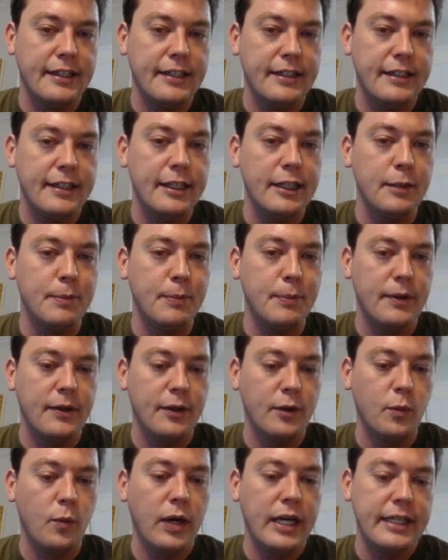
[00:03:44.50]
keep
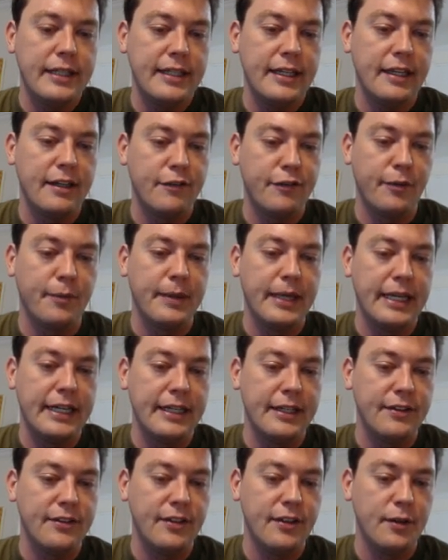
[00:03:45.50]
the white king from
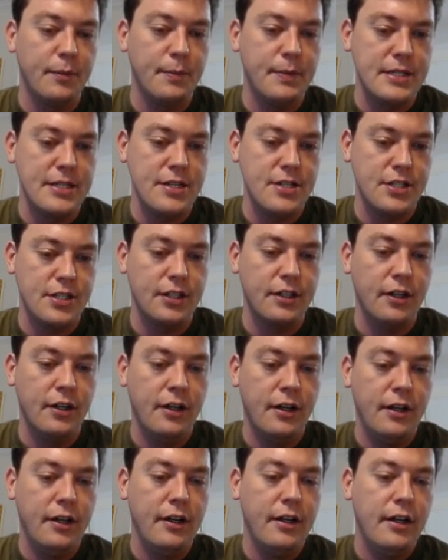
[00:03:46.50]
getting into the position,
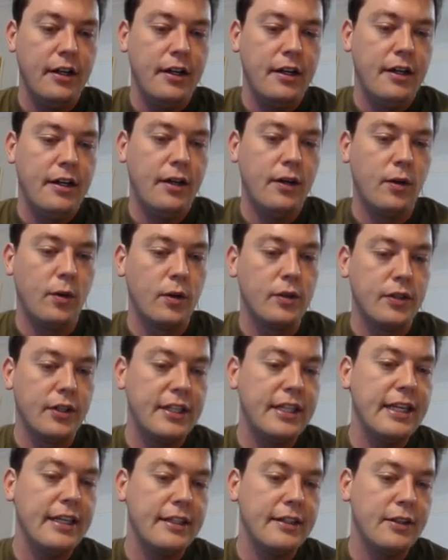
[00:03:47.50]
or
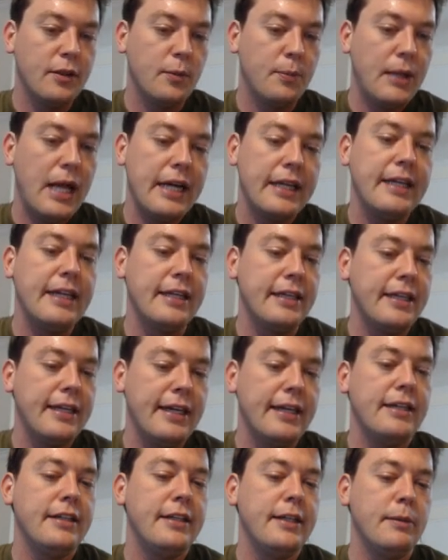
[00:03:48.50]
the black king
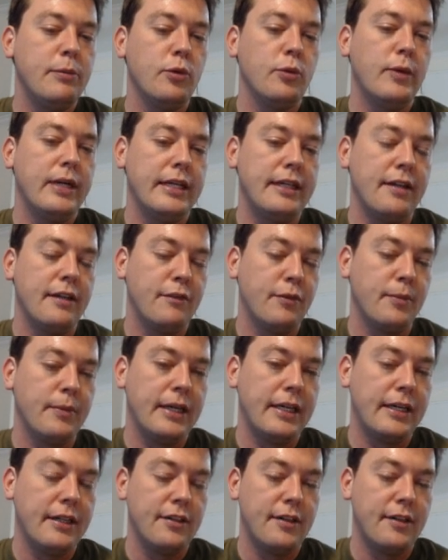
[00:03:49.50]
can keep the white king from
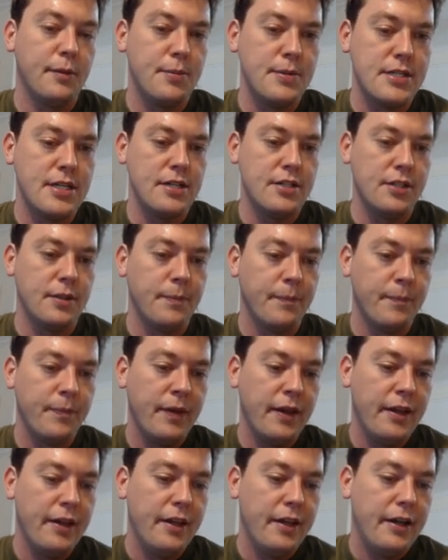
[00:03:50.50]
getting into the position.
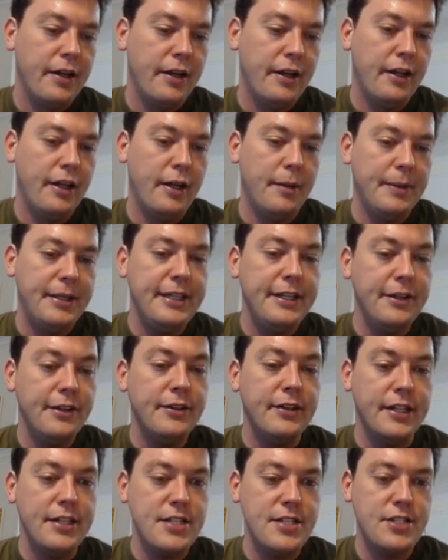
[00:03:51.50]

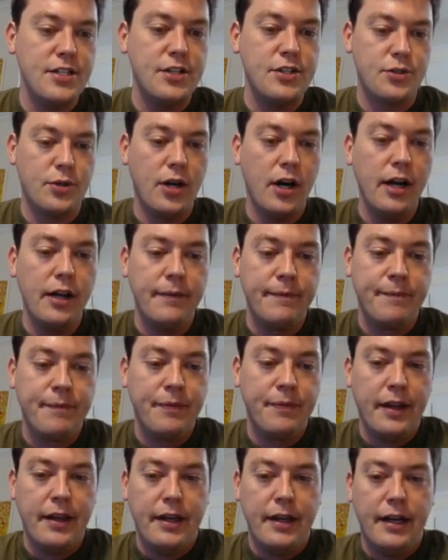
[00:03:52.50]
Here, this is a draw.
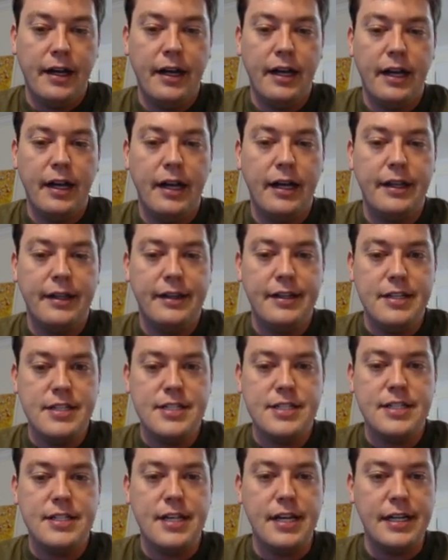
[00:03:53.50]

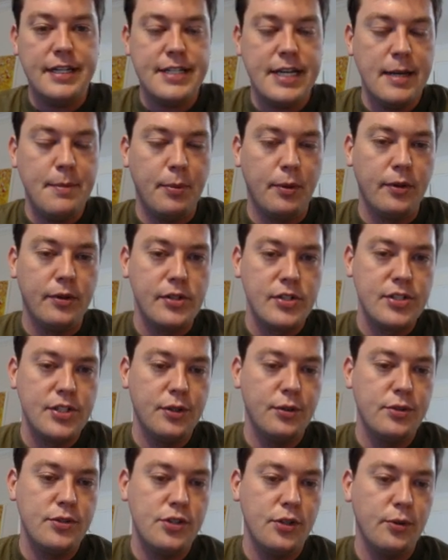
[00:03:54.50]
This is an example.
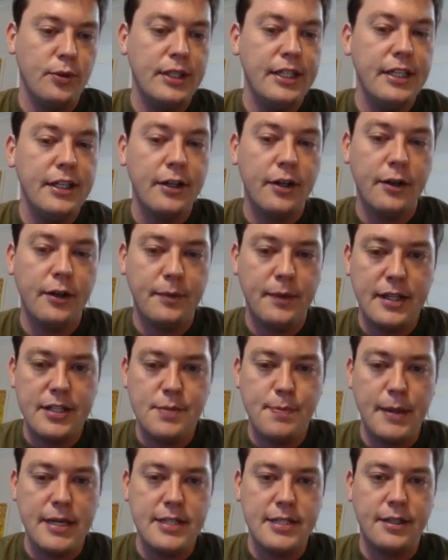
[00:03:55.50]
So here,
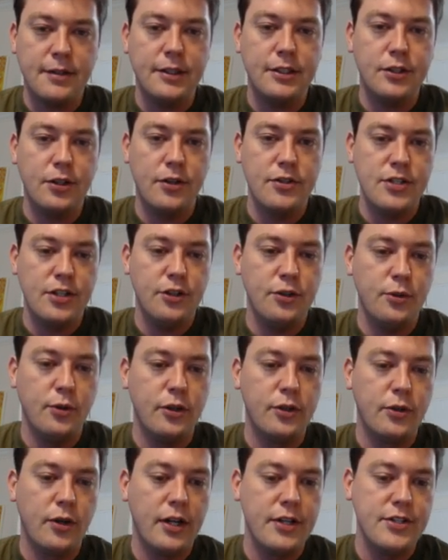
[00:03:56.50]
this basically turns into
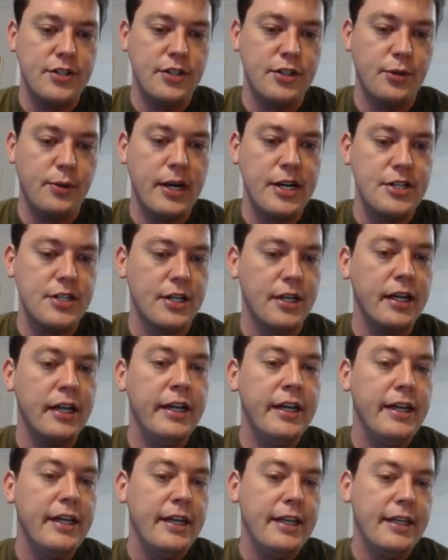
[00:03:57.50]
a drawn situation.
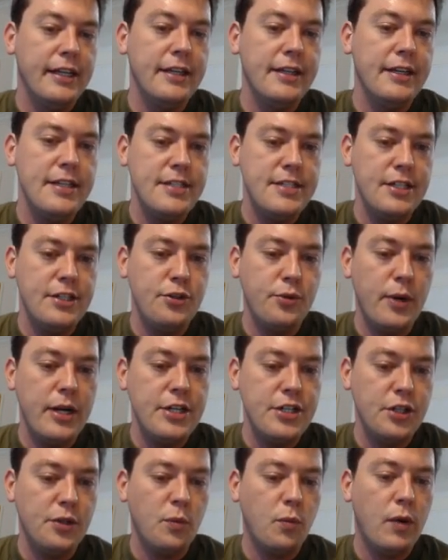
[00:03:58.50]
In this
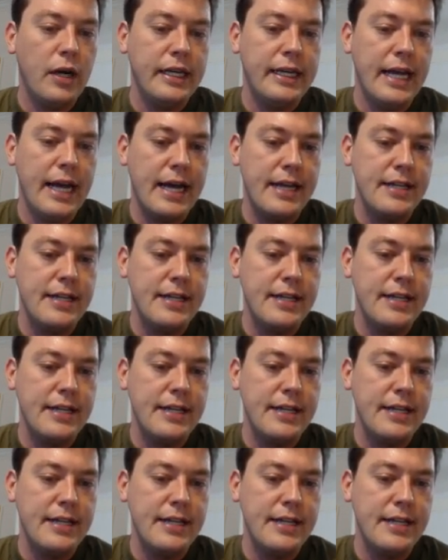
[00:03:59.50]
situation, White